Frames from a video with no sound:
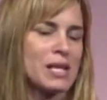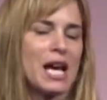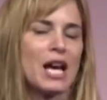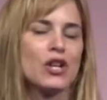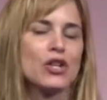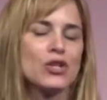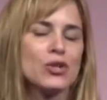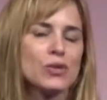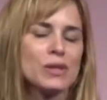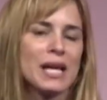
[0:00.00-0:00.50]

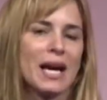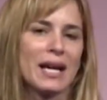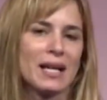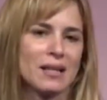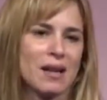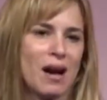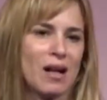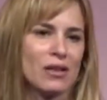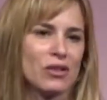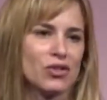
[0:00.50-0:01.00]
and new
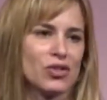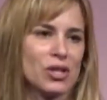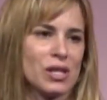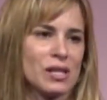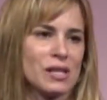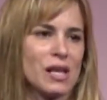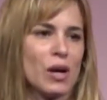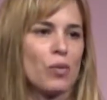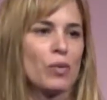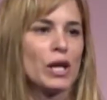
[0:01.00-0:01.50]
technologies
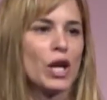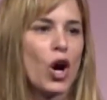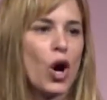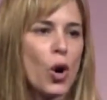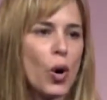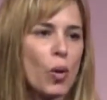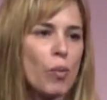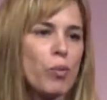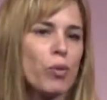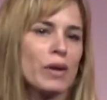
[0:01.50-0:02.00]
that we
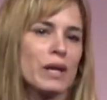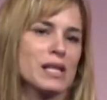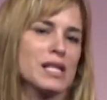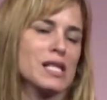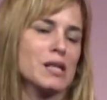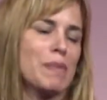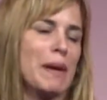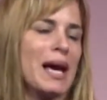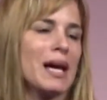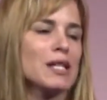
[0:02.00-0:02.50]
hope will
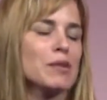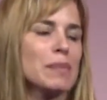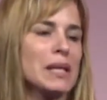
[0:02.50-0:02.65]
expand